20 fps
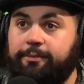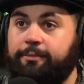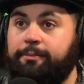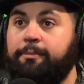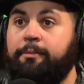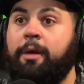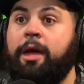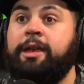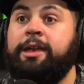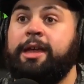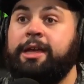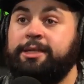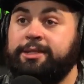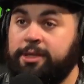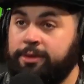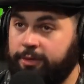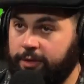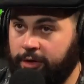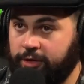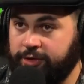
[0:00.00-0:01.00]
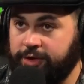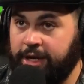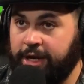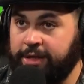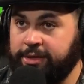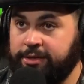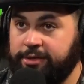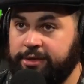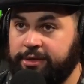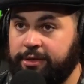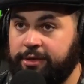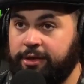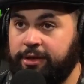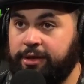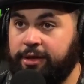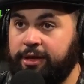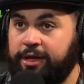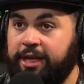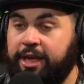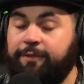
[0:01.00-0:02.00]
Mondays and Thursdays,
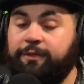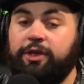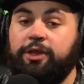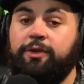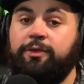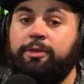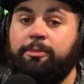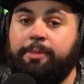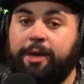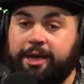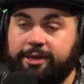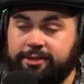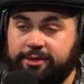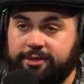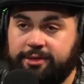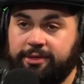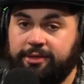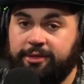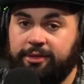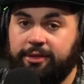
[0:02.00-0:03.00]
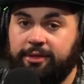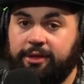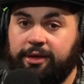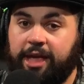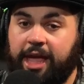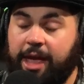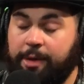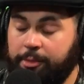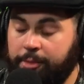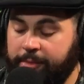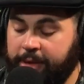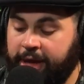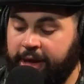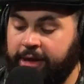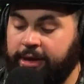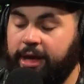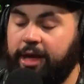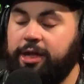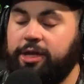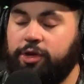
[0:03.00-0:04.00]
giving you the best
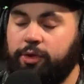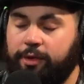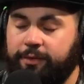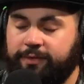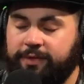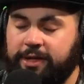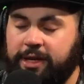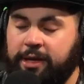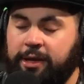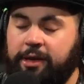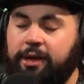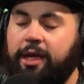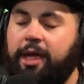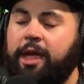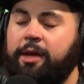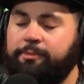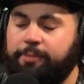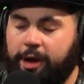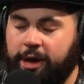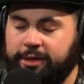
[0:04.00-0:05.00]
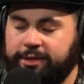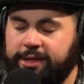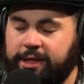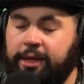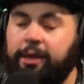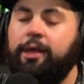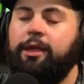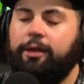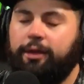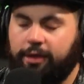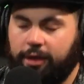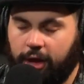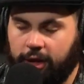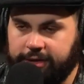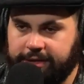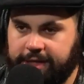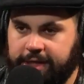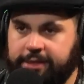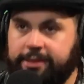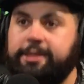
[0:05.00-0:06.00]
MMA and UFC and boxing
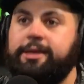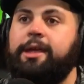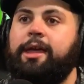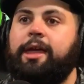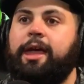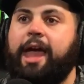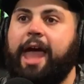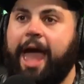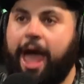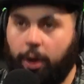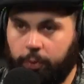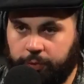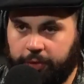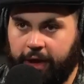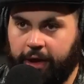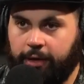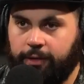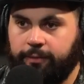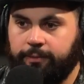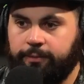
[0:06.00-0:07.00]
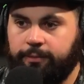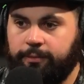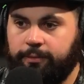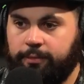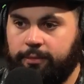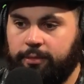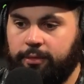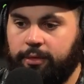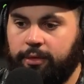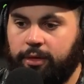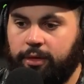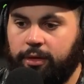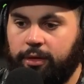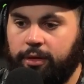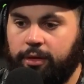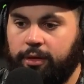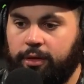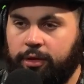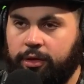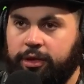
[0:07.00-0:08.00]
content out there.
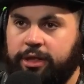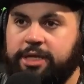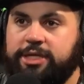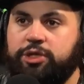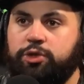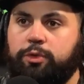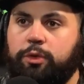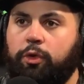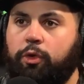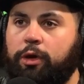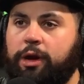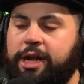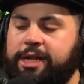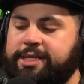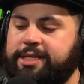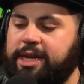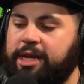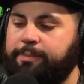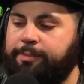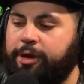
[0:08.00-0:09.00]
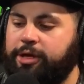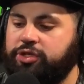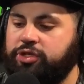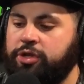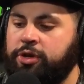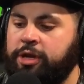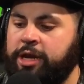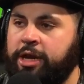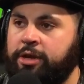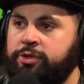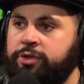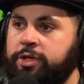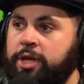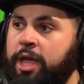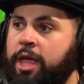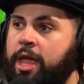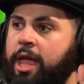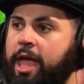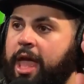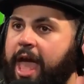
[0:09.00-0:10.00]
This is recorded at Sticky Paws Studios.
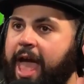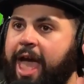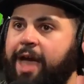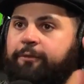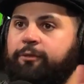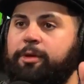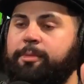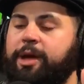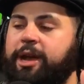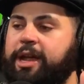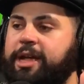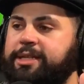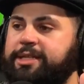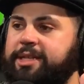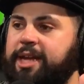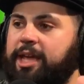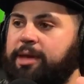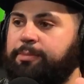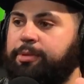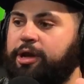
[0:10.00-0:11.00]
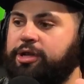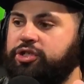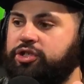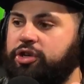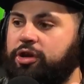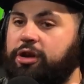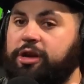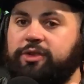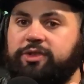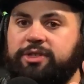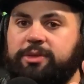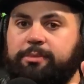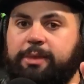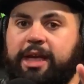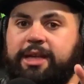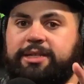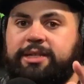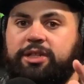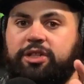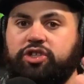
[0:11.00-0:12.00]
Everybody at Sticky Paws Studios is
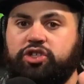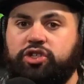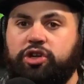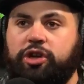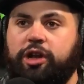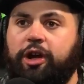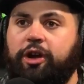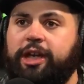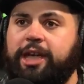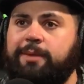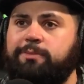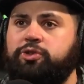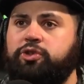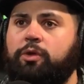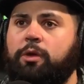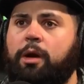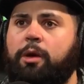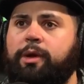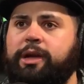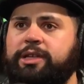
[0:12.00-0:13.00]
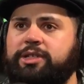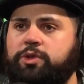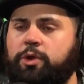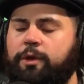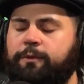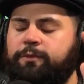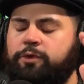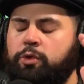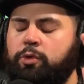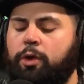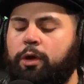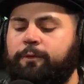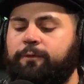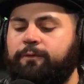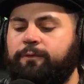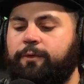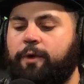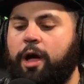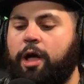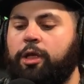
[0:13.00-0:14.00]
amazing. The studio keeps growing. So if you are
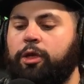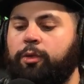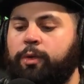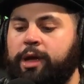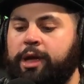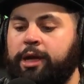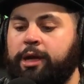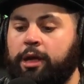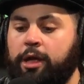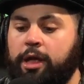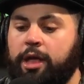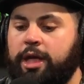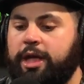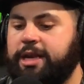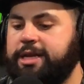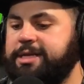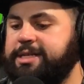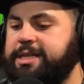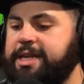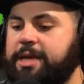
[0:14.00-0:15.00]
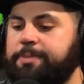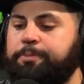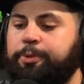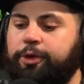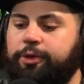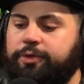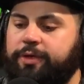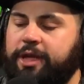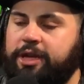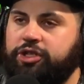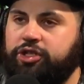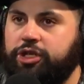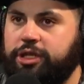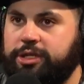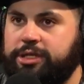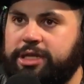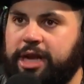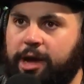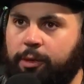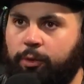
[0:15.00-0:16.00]
following deeper than
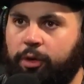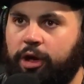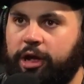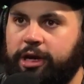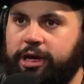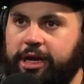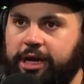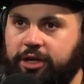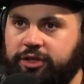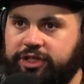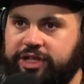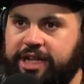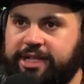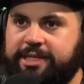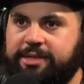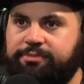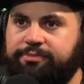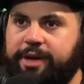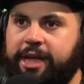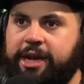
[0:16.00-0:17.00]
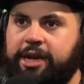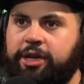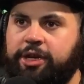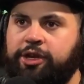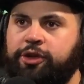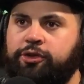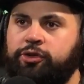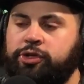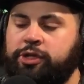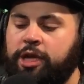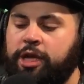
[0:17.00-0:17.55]
just I wanted to hear Stetson Bennett news,